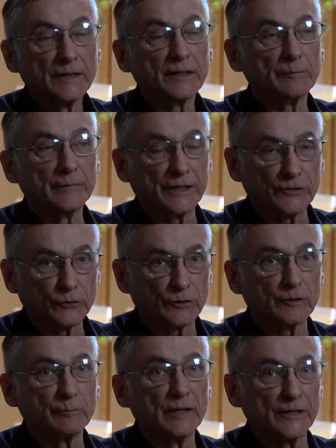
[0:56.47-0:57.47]
It makes
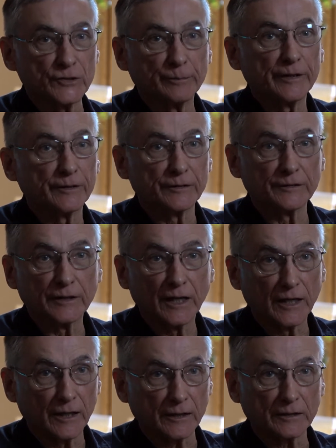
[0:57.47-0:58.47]
for a much better
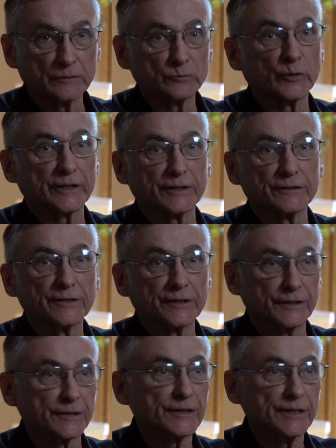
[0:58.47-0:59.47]
lock. We can
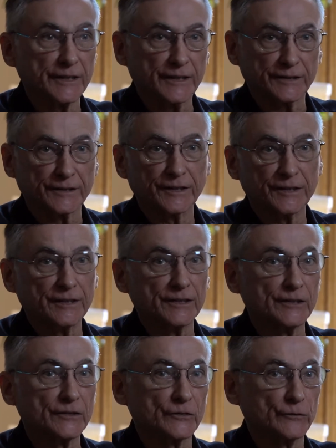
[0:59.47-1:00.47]
then cut
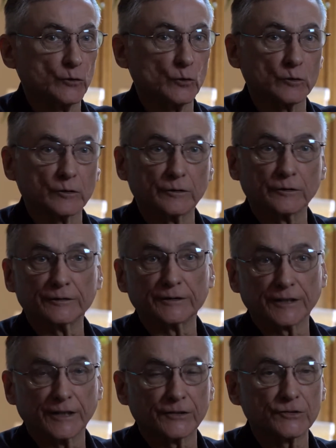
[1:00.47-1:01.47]
keys for the
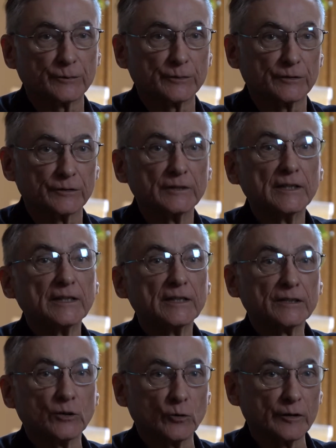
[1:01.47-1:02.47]
customer
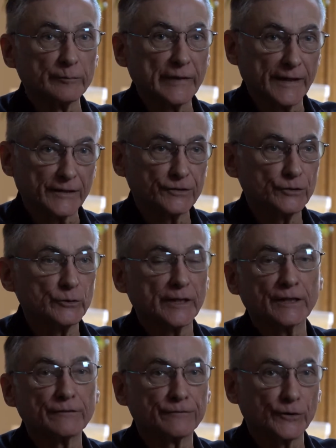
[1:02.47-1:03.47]
going back to
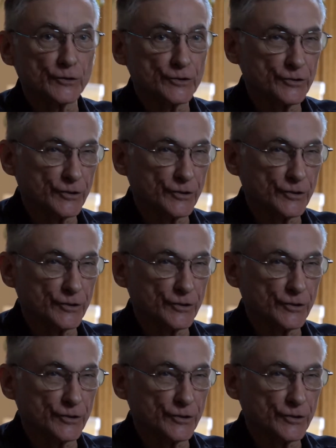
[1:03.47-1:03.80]
a first